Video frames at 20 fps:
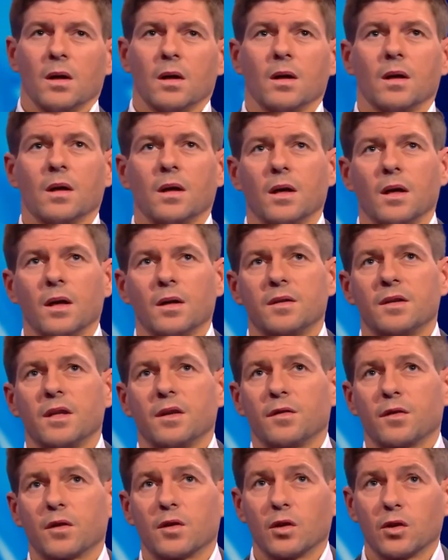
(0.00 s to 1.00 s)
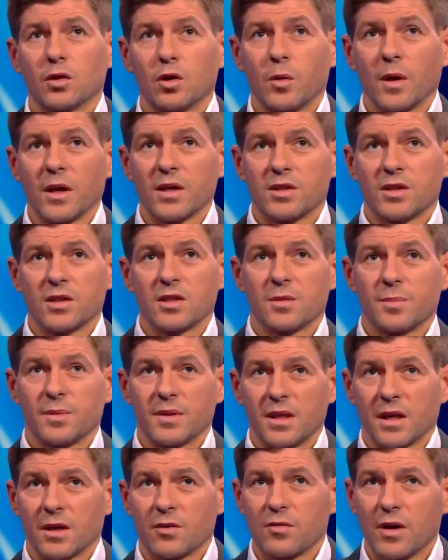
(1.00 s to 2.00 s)
Difficult question to
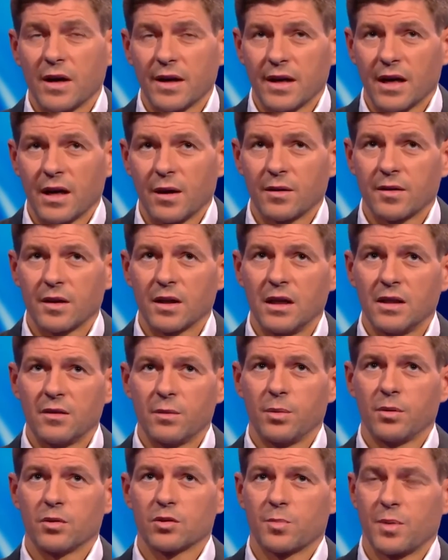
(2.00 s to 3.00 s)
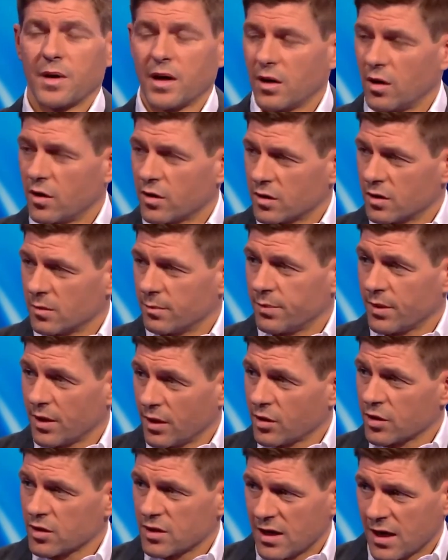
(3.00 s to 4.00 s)
predict right now. I think Liverpool's
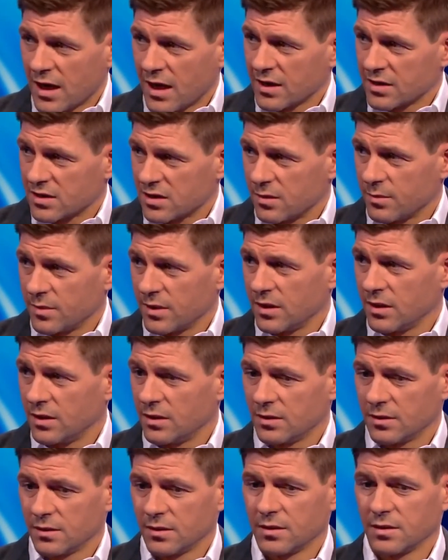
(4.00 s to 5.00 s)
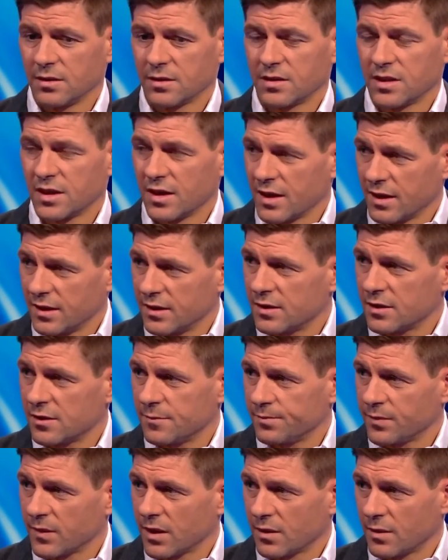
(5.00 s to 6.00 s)
priority has to be tonight
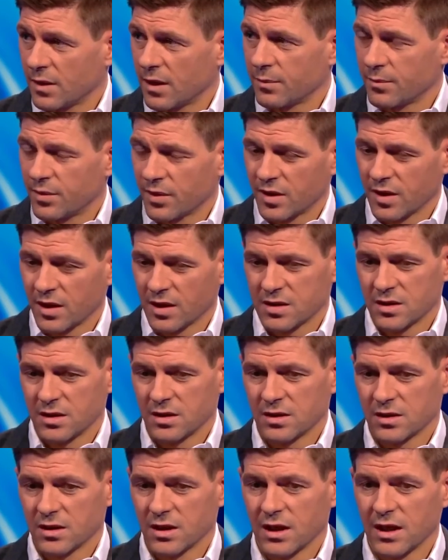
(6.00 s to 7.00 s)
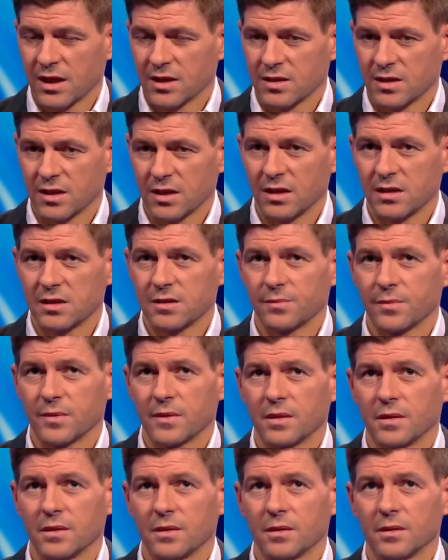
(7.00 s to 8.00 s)
and progressing into the last 8.
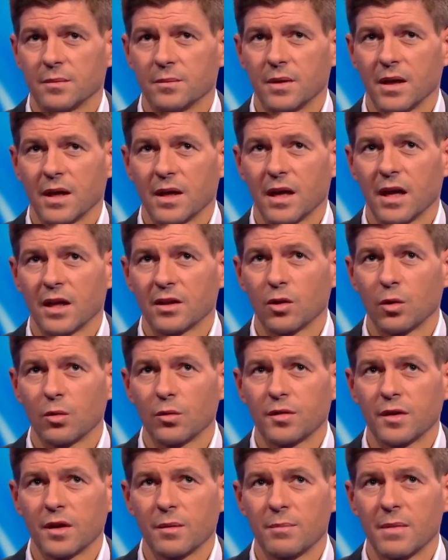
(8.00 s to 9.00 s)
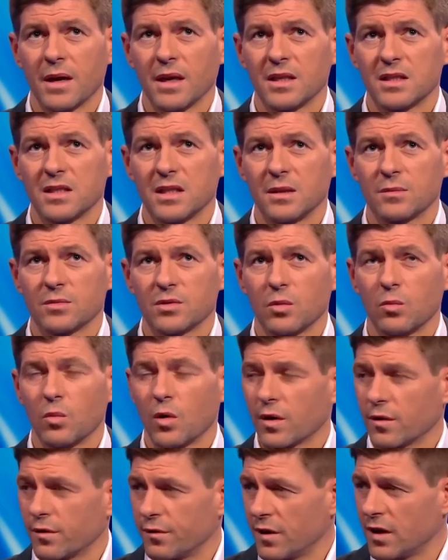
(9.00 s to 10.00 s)
I don't think many teams will
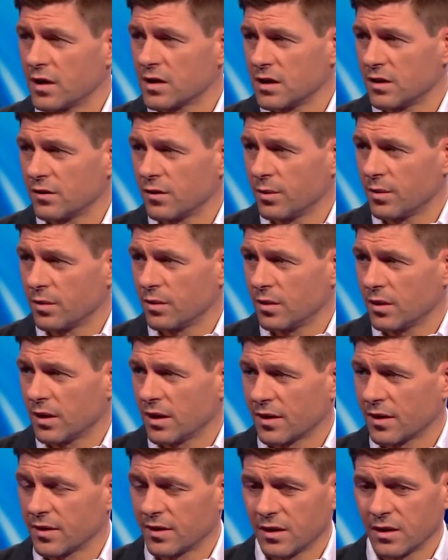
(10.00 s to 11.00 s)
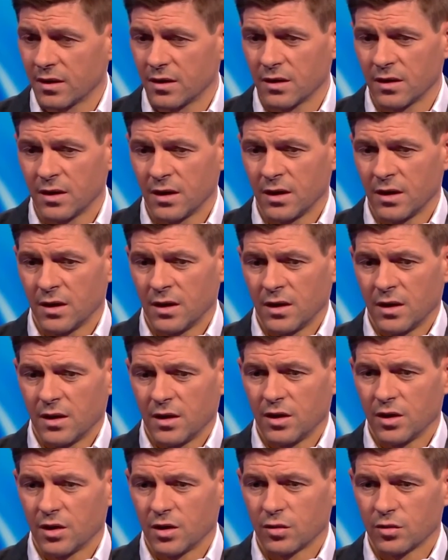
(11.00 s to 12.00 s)
want to face Liverpool, think,
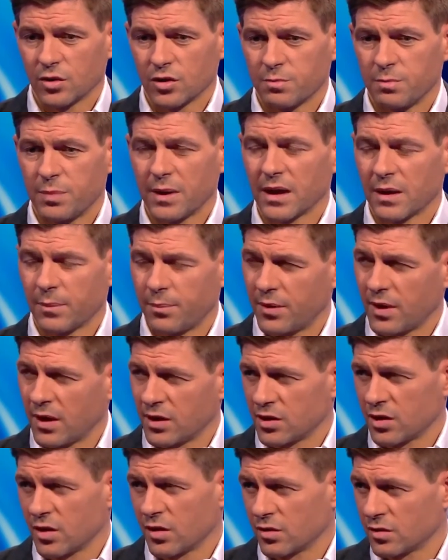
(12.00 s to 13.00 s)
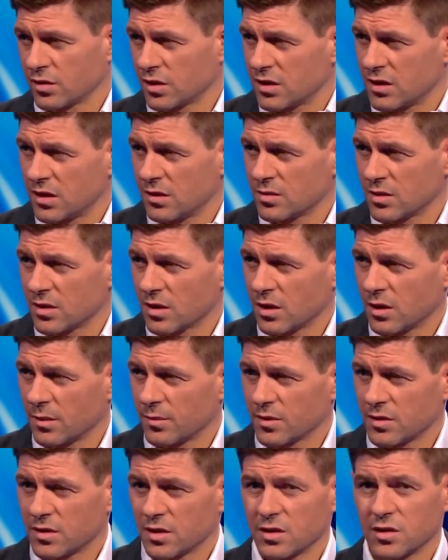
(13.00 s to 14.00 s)
you know, there's bigger pressure on other teams in the
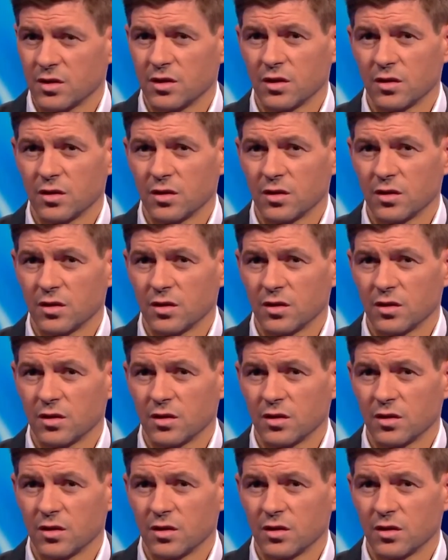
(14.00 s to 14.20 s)
competition.